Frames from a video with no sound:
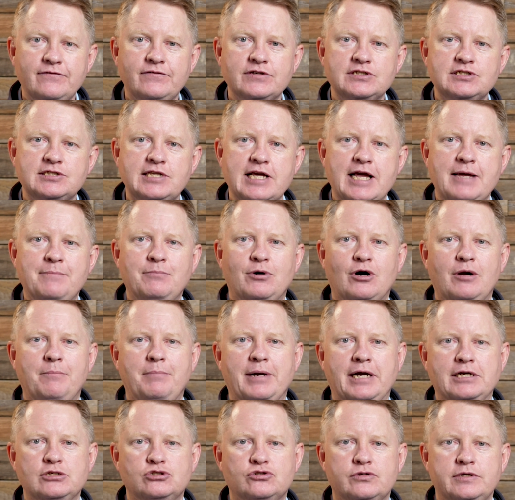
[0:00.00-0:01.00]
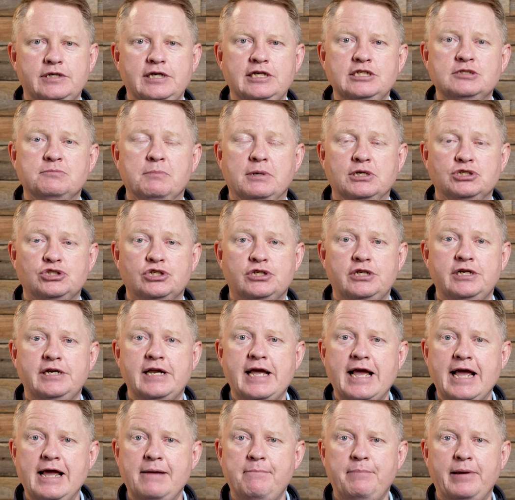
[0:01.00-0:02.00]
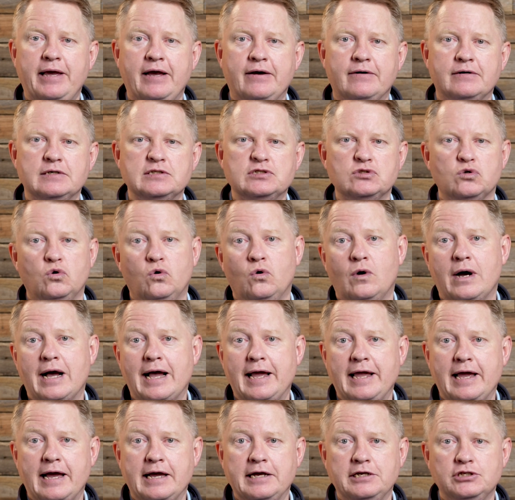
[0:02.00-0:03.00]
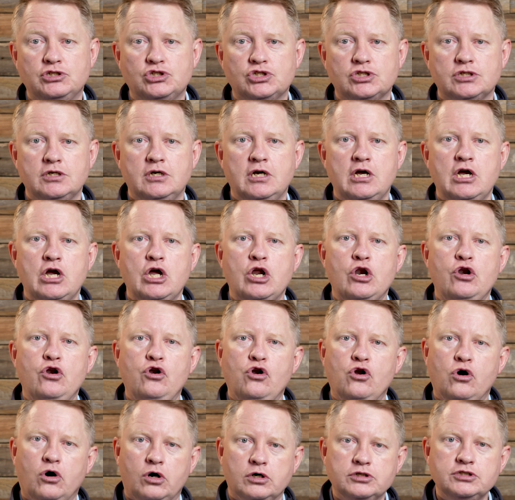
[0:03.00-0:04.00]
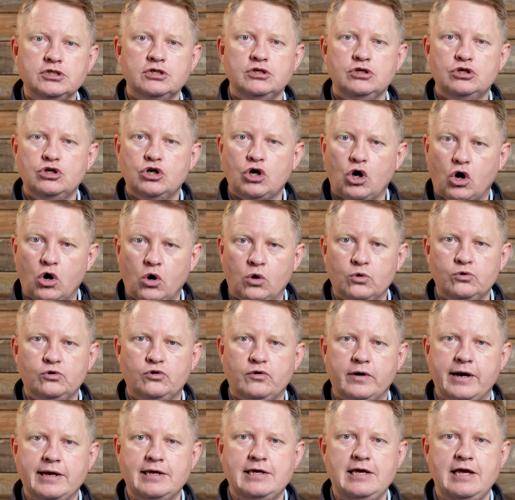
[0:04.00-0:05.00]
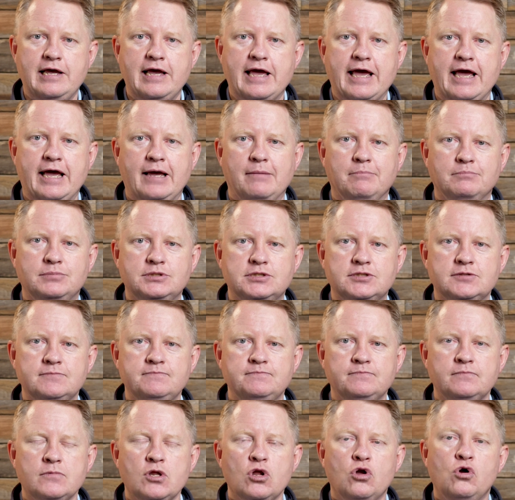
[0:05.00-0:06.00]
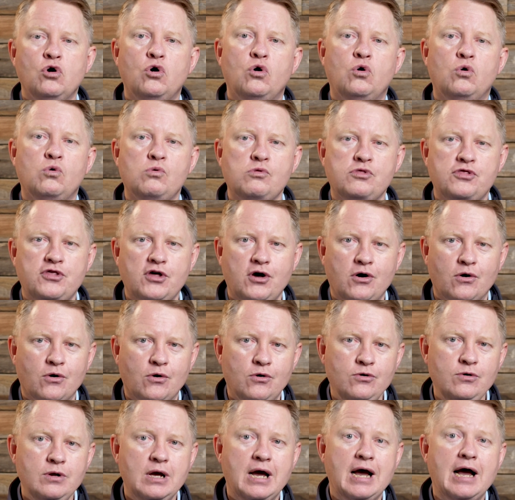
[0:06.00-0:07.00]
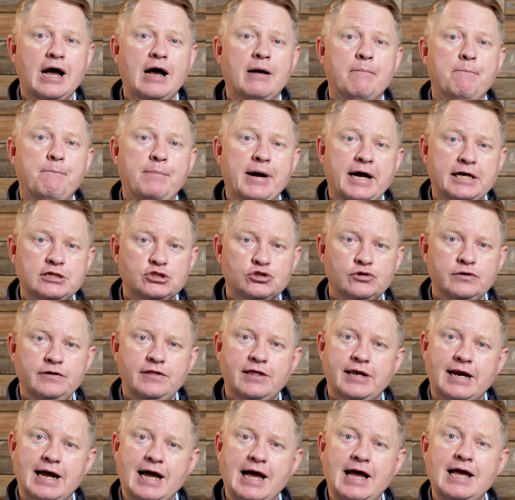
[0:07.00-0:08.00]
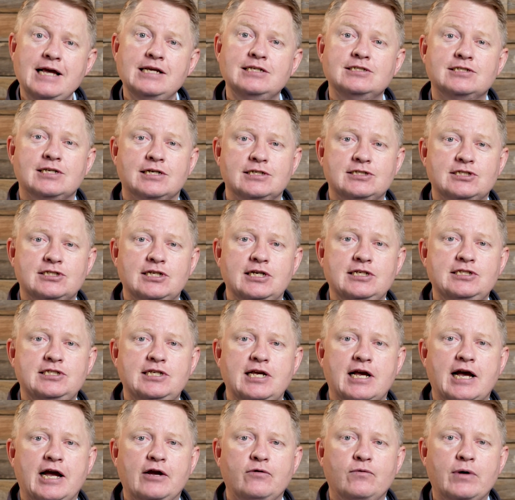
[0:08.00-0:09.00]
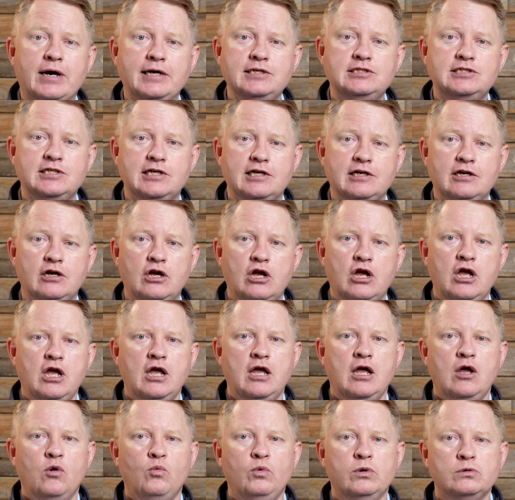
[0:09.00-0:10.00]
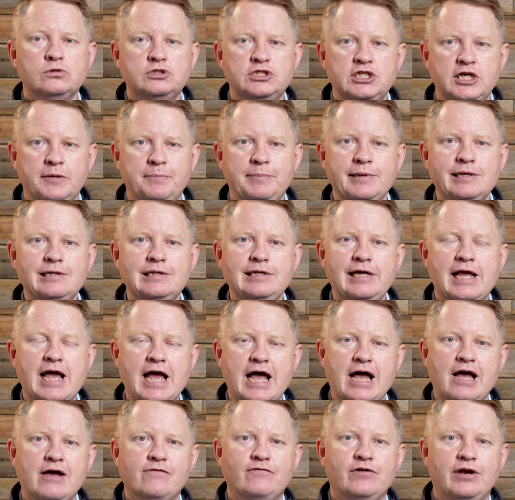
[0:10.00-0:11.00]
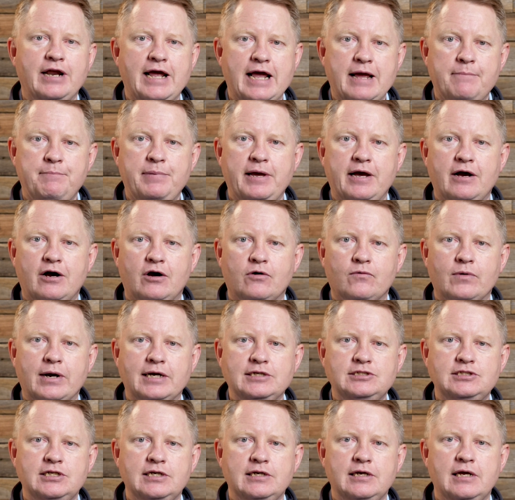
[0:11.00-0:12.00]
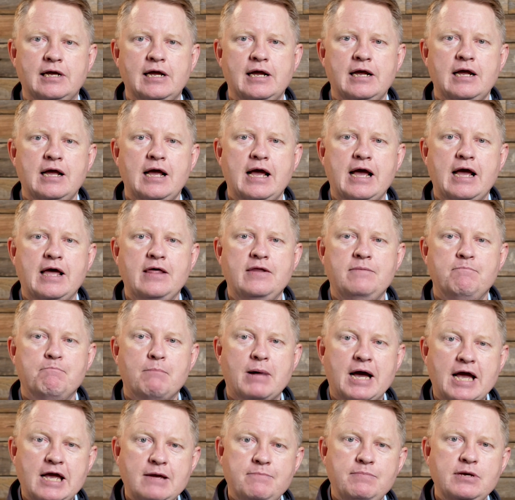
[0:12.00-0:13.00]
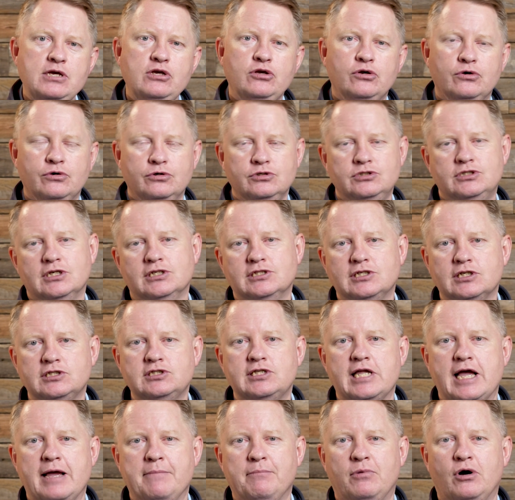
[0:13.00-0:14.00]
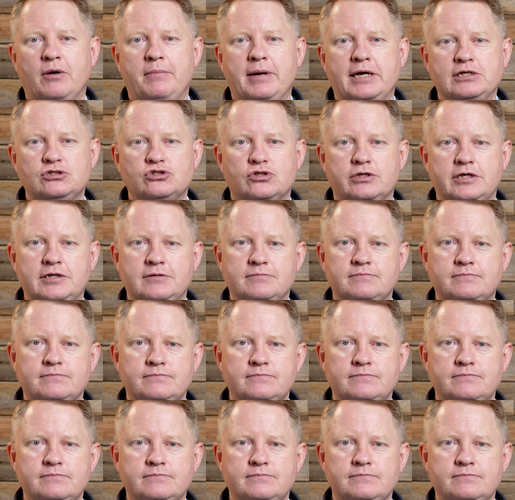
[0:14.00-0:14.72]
of a standby battery is measured in amp hours, or AH, not cold cranking amps. Although a battery that has a CCA rating will typically have an amp hour rating and may be used as a standby battery.